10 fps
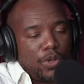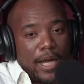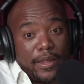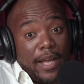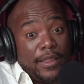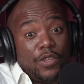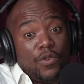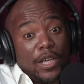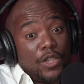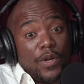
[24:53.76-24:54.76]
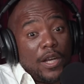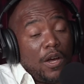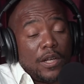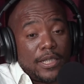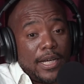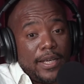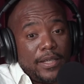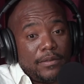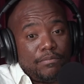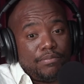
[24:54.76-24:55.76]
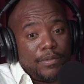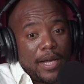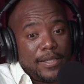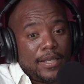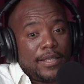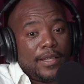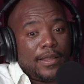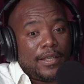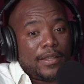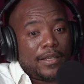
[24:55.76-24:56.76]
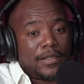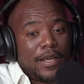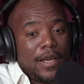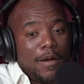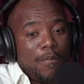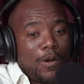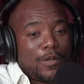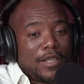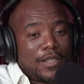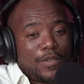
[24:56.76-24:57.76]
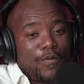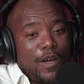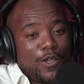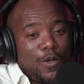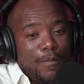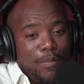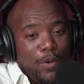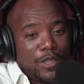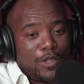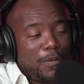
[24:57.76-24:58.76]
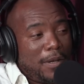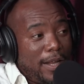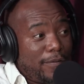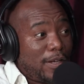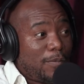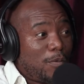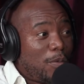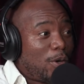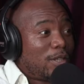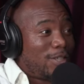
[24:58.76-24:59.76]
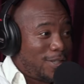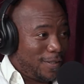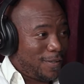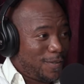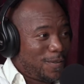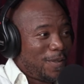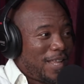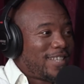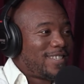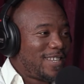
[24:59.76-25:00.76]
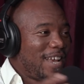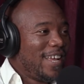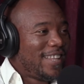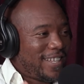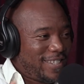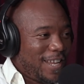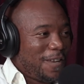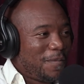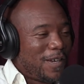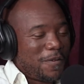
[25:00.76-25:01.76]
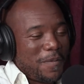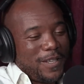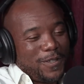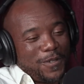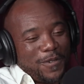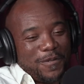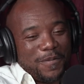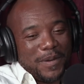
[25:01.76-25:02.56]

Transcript: I think you can do a lot. I certainly think that politics is far too important to be left up to politicians. So that statement remains true.